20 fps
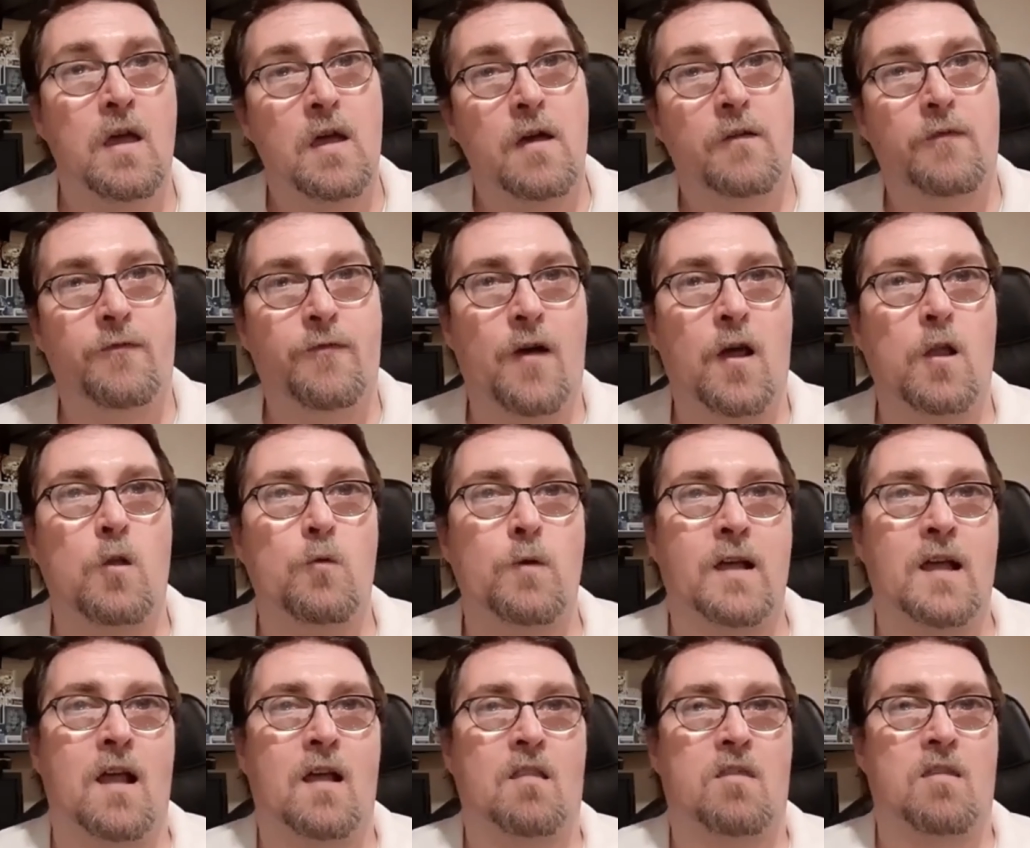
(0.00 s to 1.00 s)

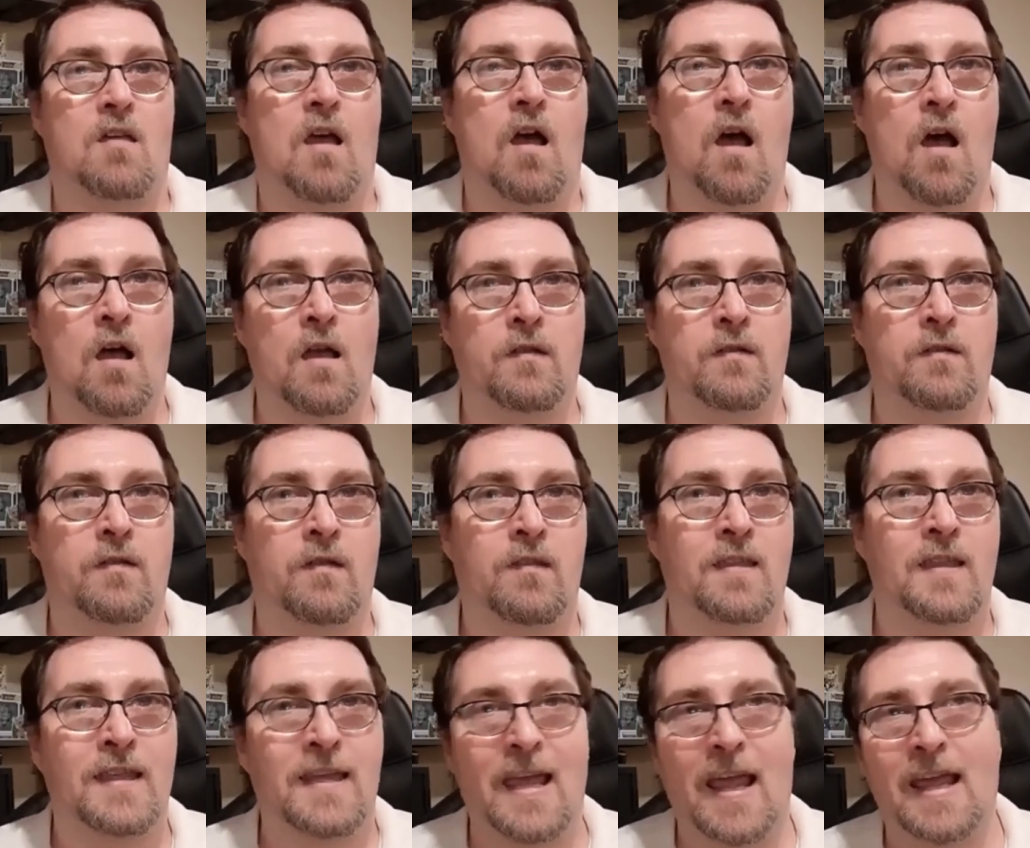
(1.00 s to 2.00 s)
following us on
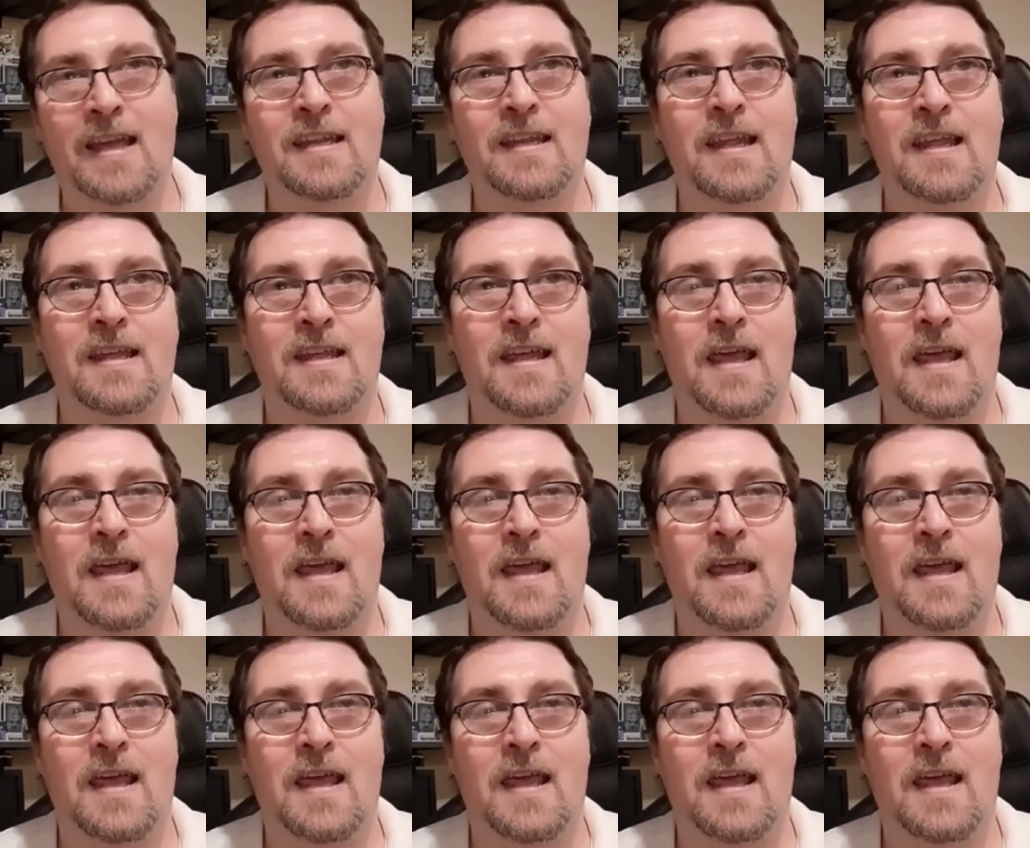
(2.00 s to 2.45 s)
the CanGeek